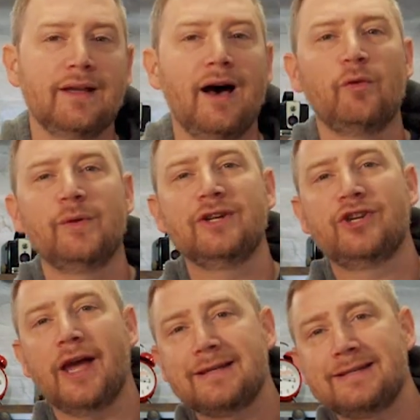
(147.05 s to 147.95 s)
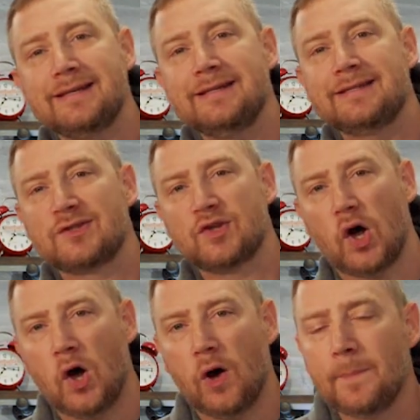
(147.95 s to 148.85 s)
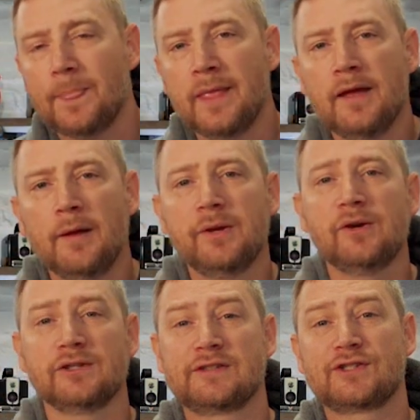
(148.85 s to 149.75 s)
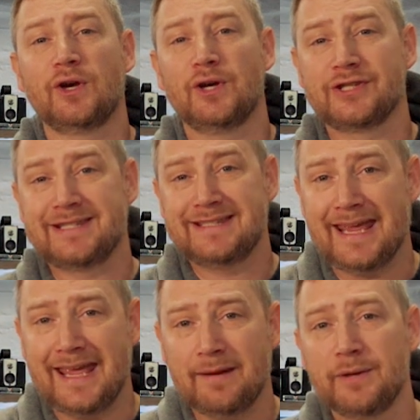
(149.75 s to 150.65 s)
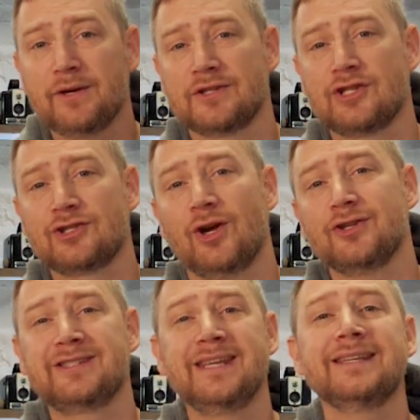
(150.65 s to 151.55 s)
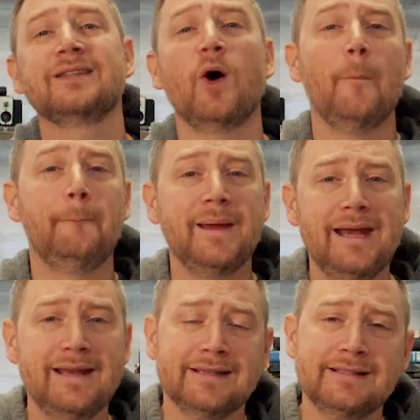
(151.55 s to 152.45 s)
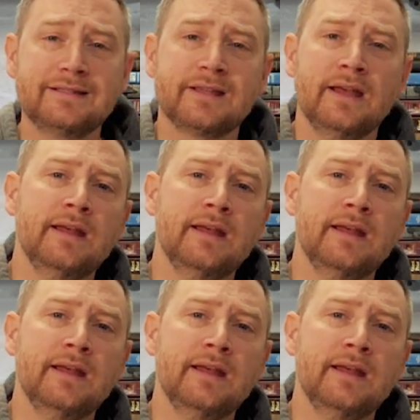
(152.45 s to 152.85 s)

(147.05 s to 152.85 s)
God rejected Saul because of Saul's sin, because of Saul's disobedience.